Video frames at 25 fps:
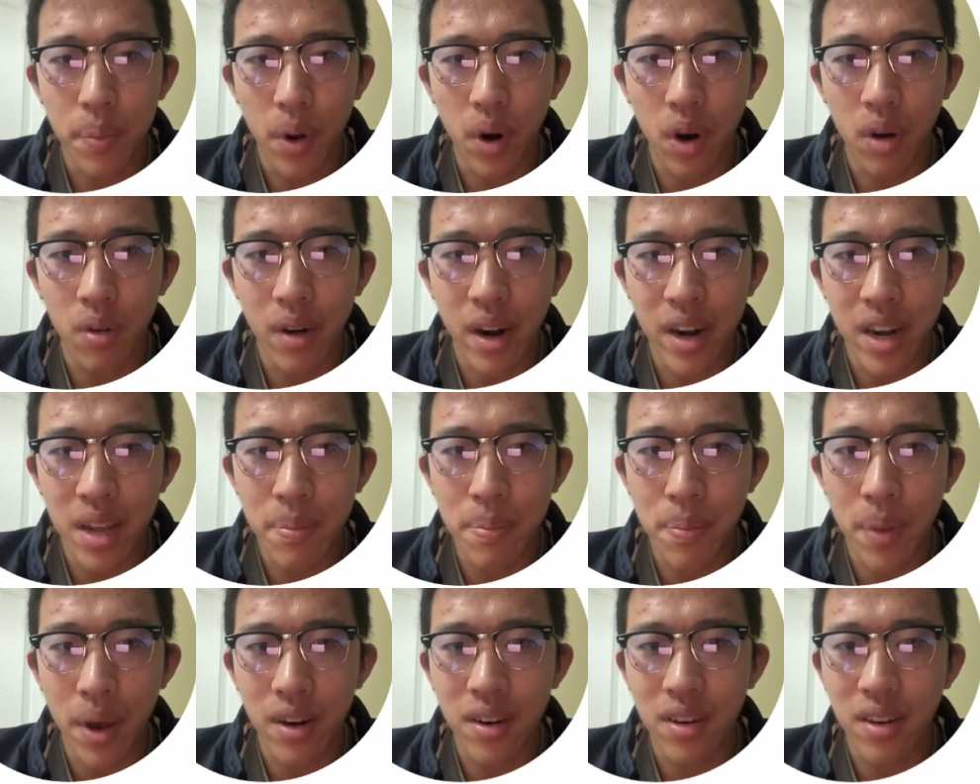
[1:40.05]
already
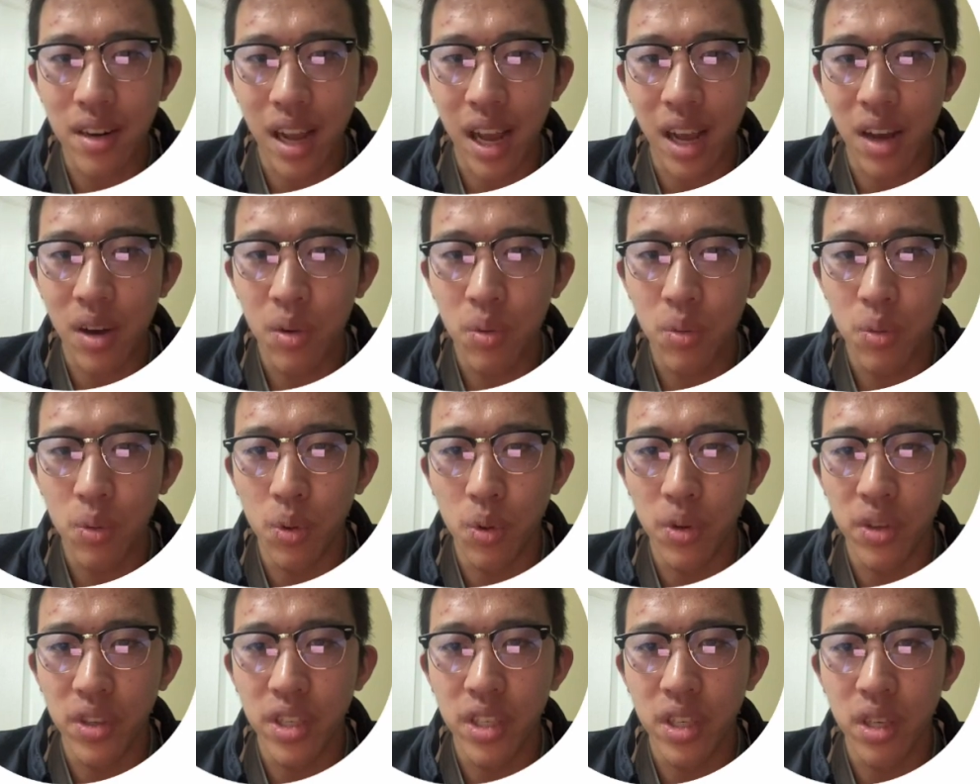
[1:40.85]
better at
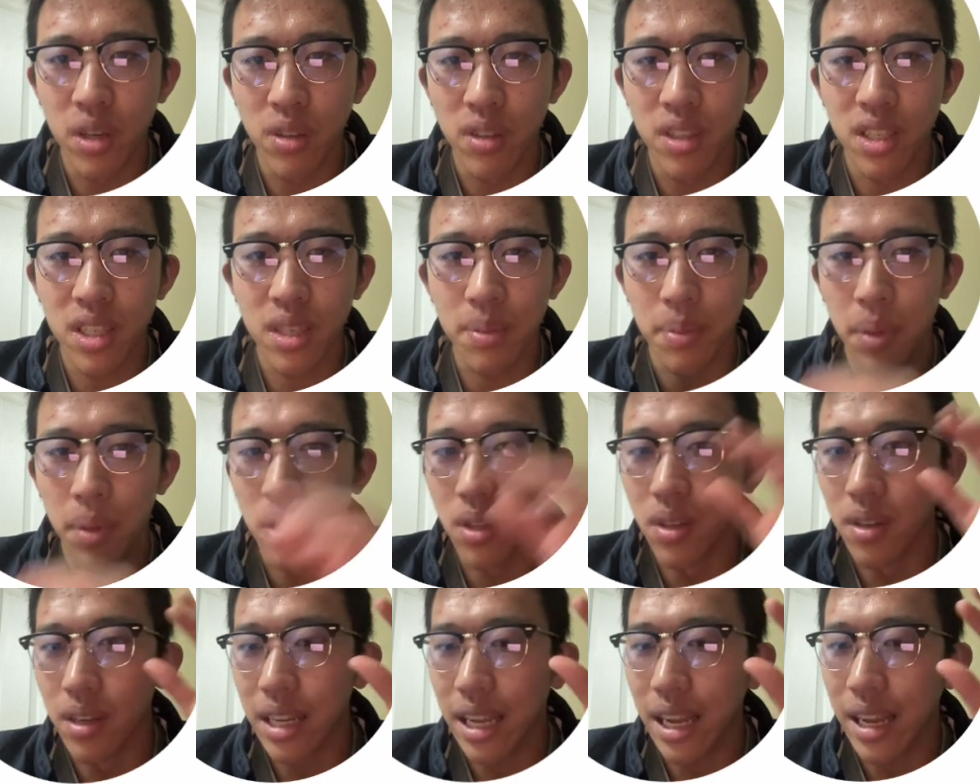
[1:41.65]
will yield
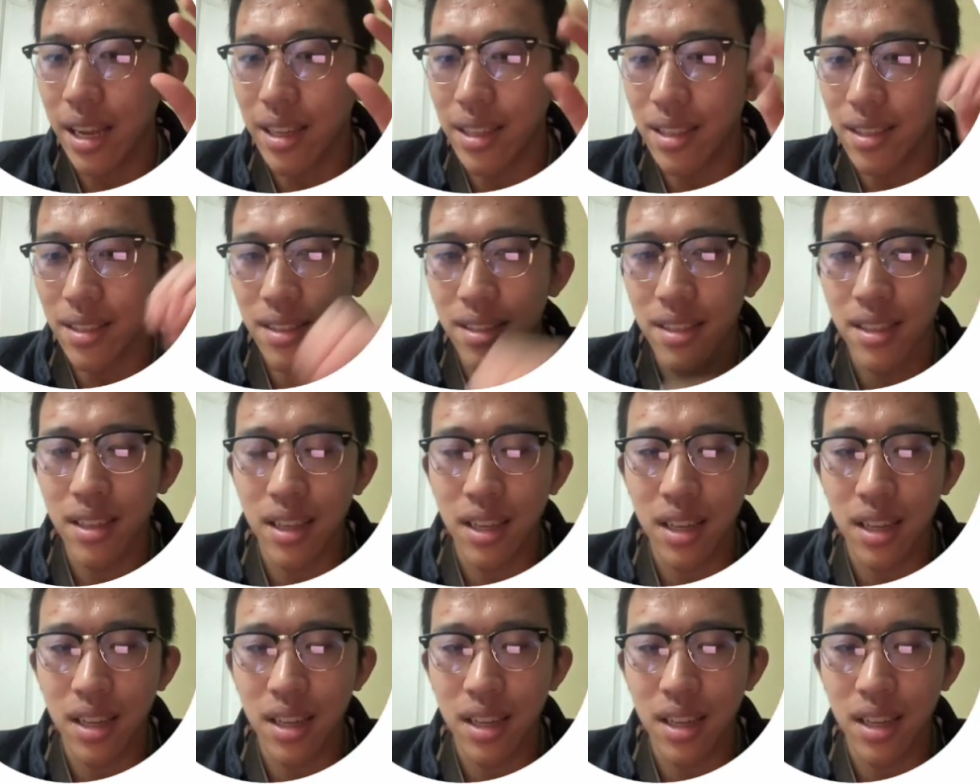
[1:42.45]
smaller gains.